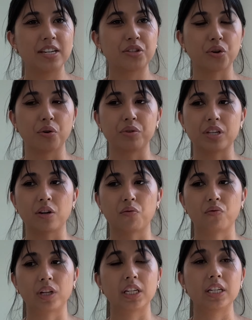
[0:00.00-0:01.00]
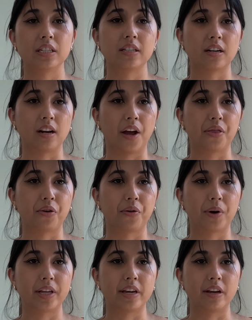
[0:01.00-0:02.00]
So it was like really easy to get through,
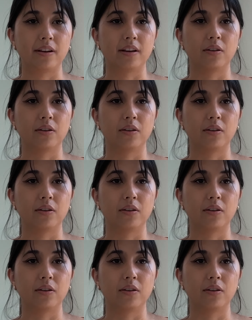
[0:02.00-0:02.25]
I think,